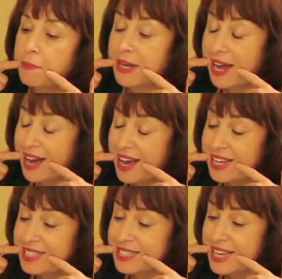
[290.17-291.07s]
But
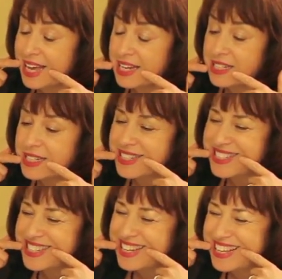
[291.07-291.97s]
I said
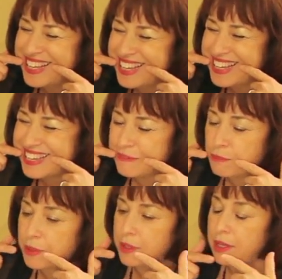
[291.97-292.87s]
tip.
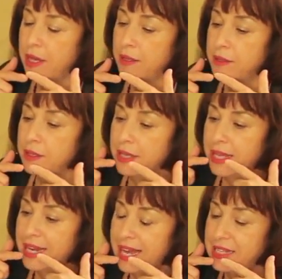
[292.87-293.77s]

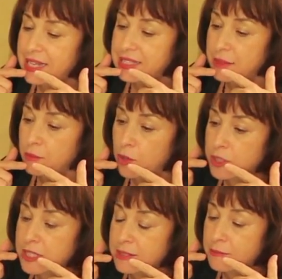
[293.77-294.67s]
It's a more
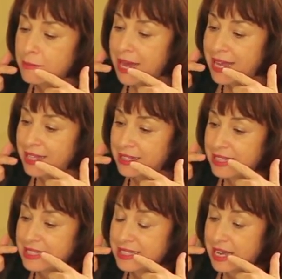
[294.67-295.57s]

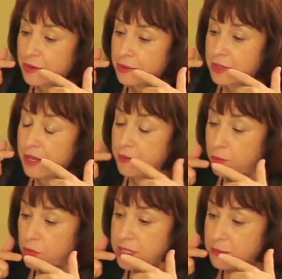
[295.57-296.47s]
smiley sound,
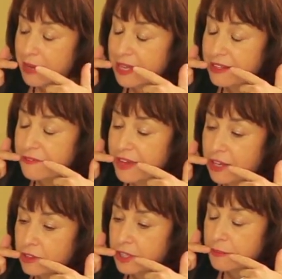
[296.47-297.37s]
more smiley
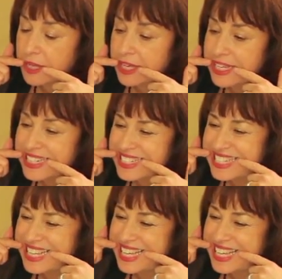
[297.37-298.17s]
vowel. Look at me. Tip.